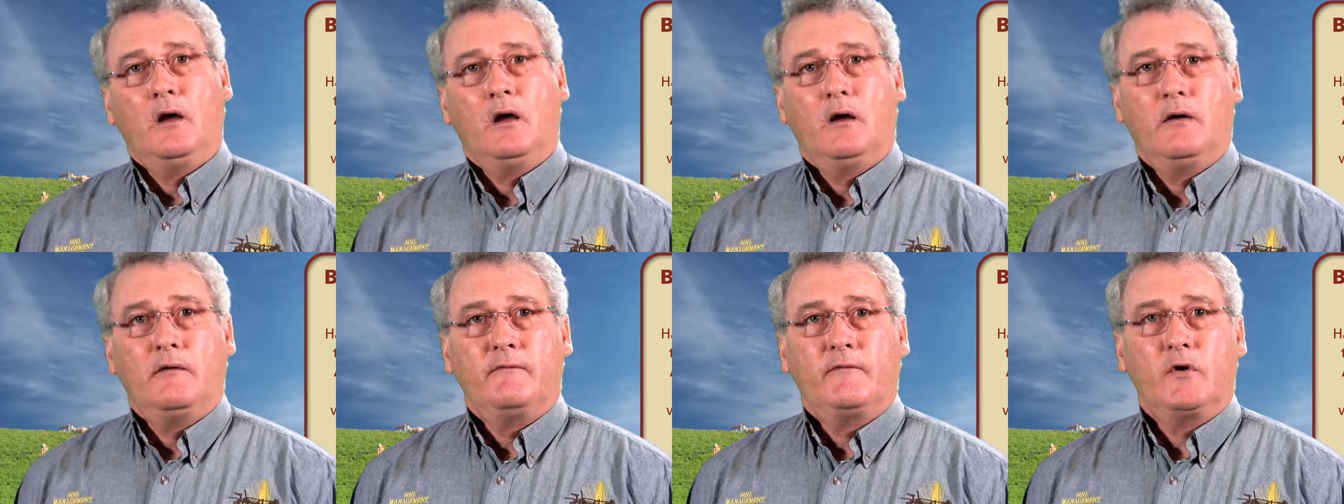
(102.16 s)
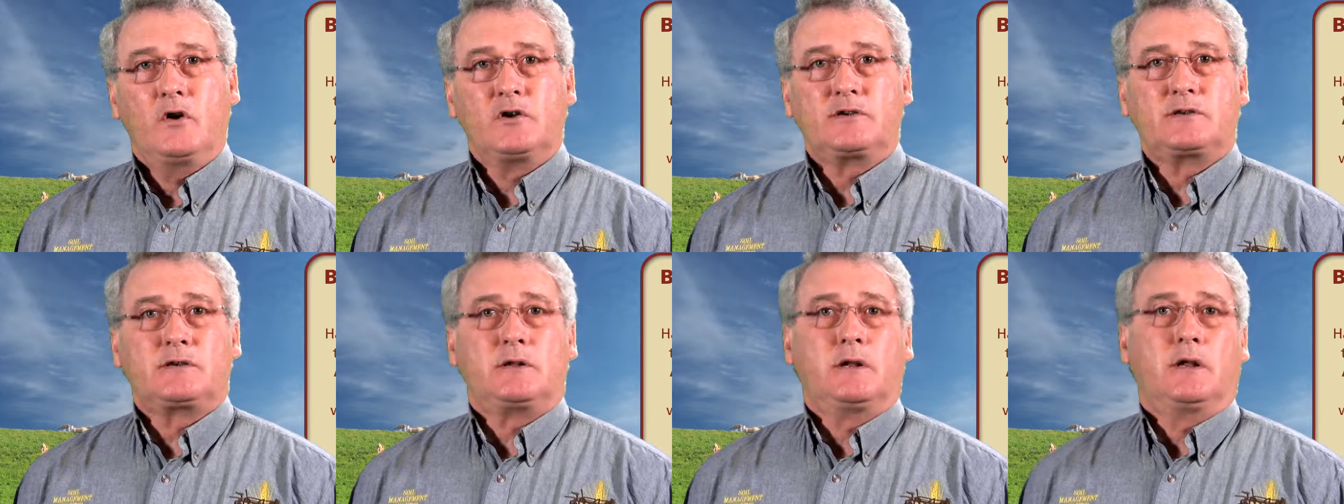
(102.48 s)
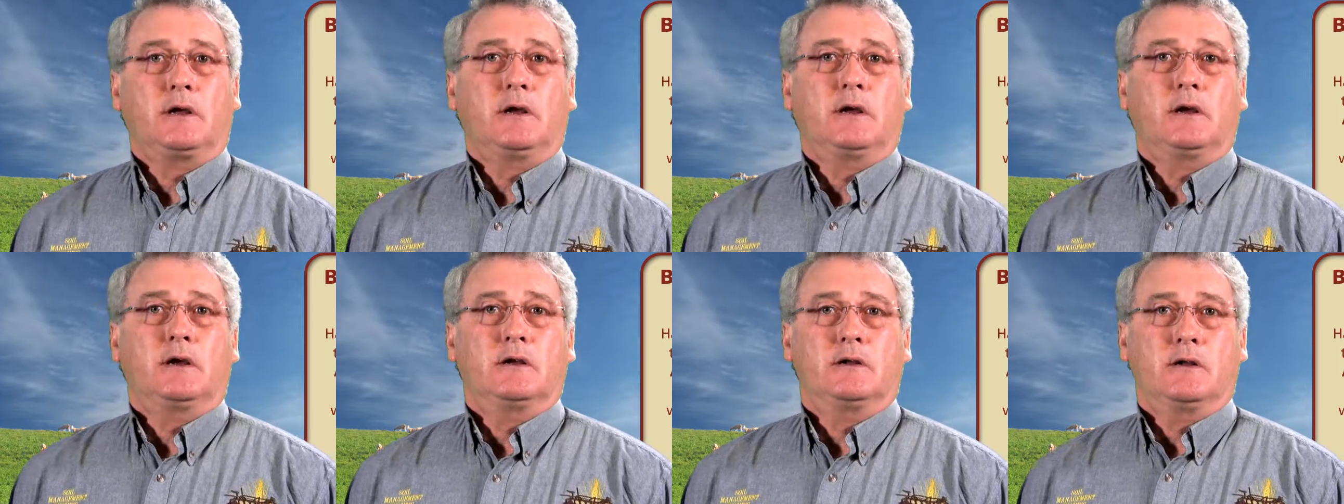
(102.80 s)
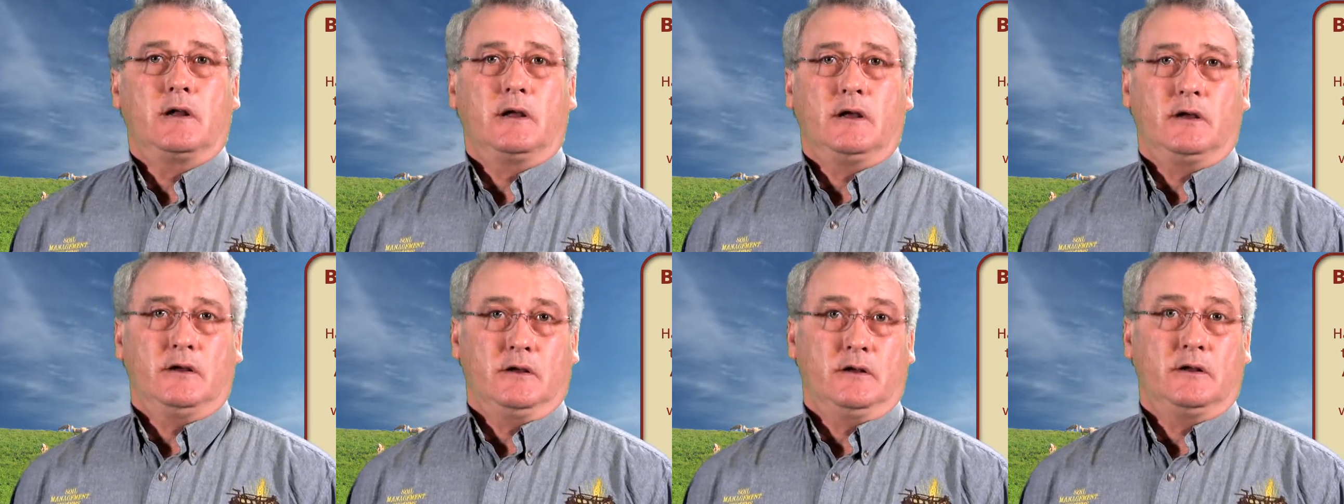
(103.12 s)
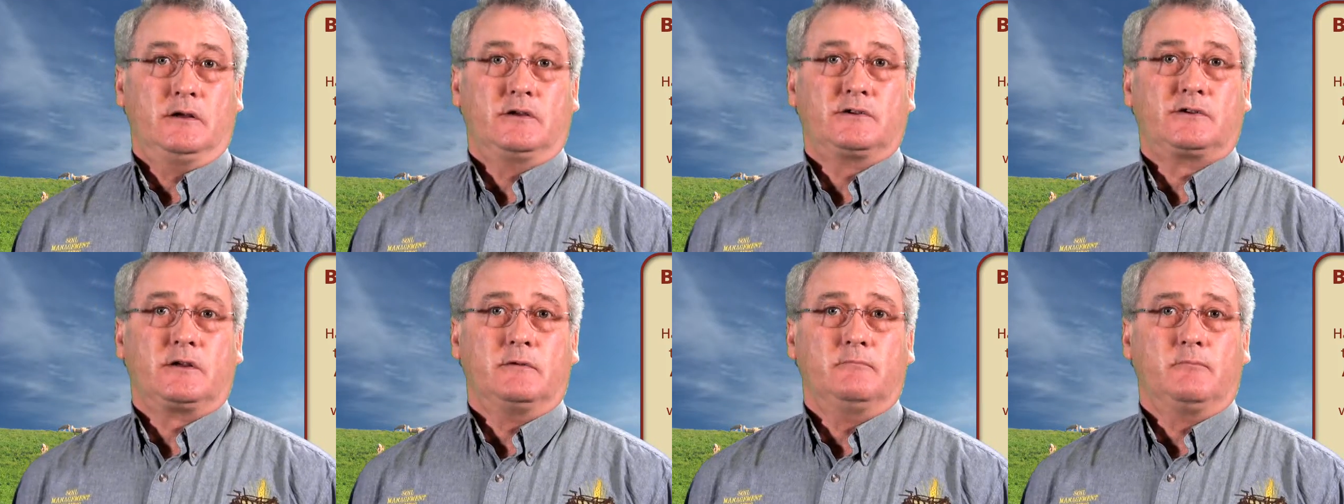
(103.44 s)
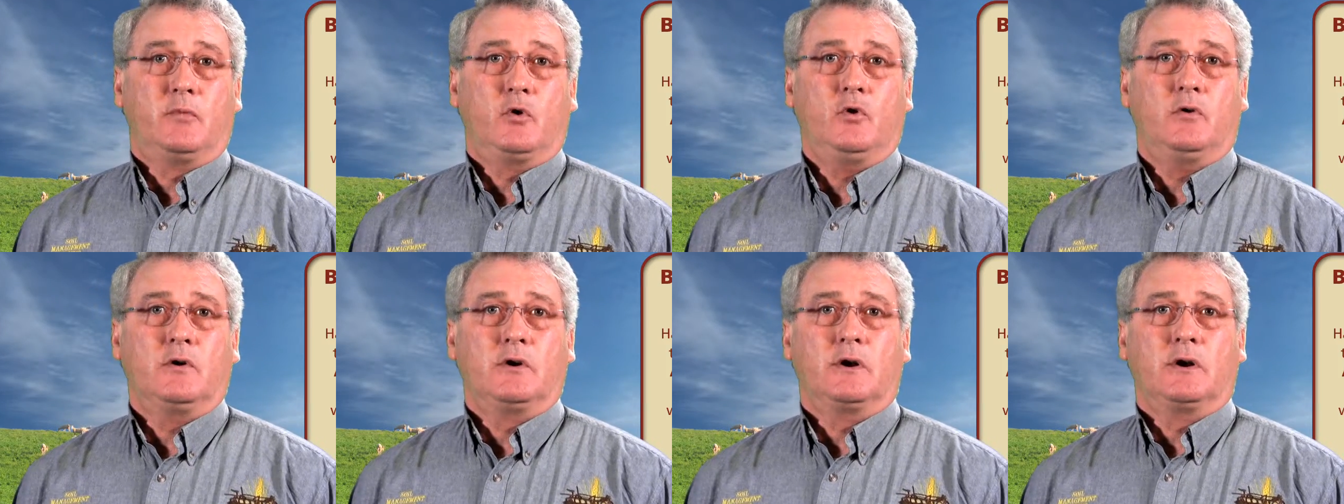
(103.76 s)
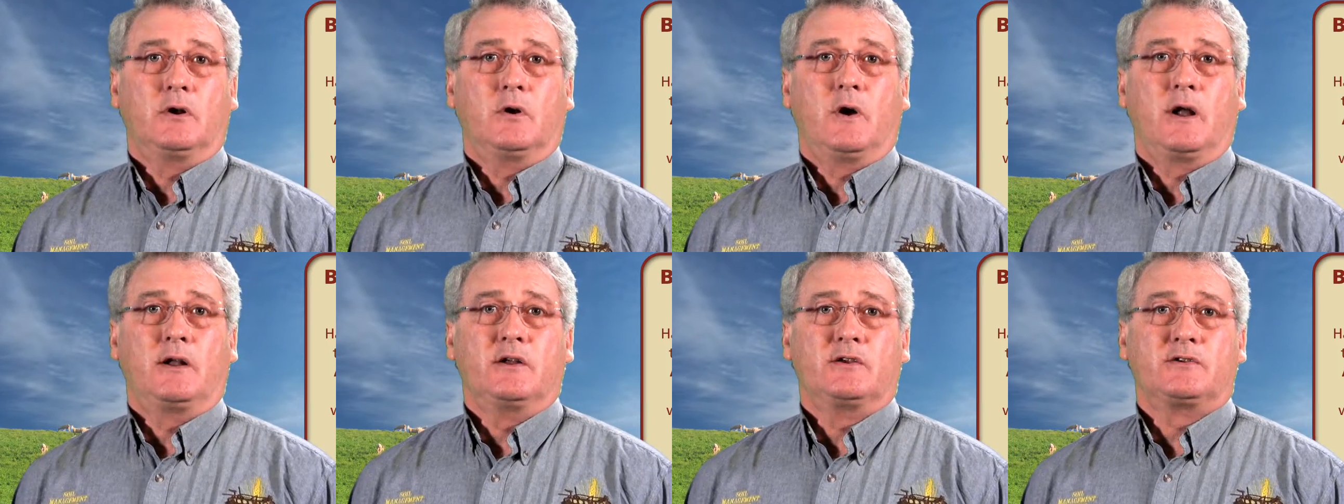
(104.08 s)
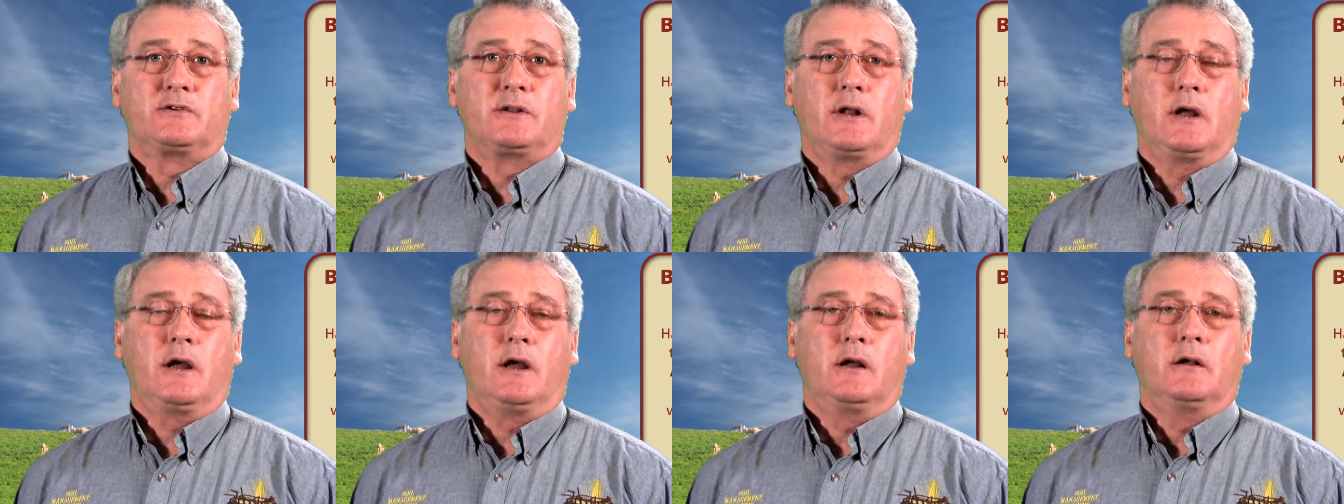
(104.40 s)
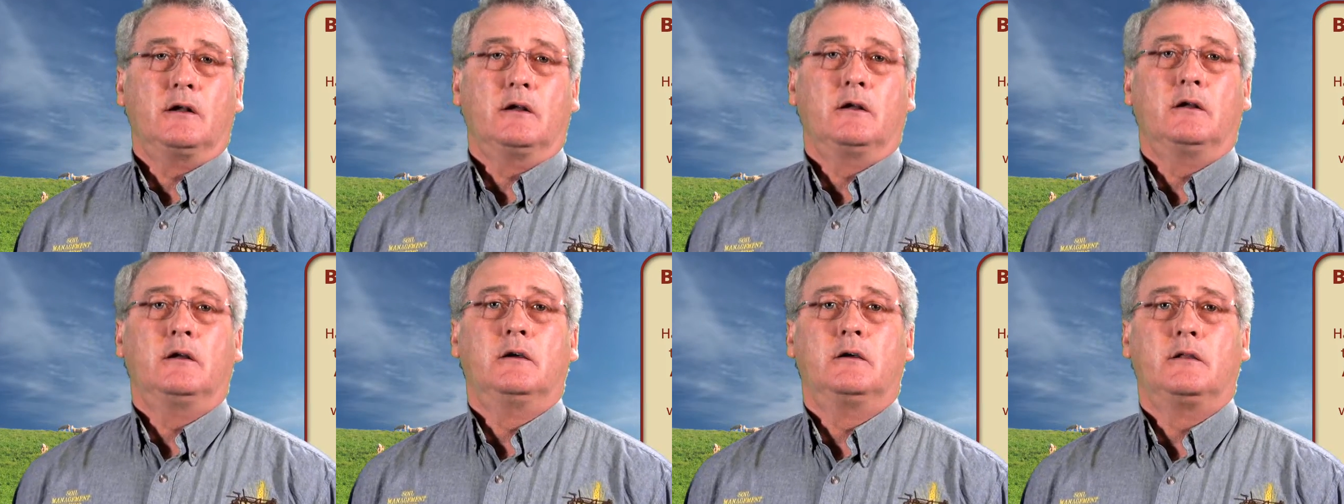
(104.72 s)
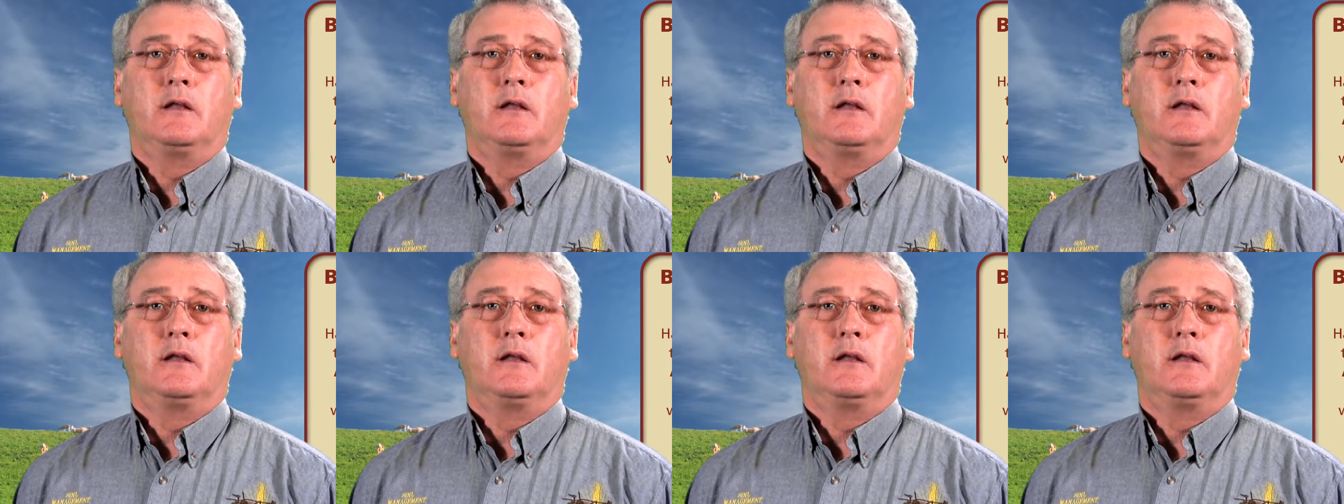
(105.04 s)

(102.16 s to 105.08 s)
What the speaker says: Firstly, it is important to understand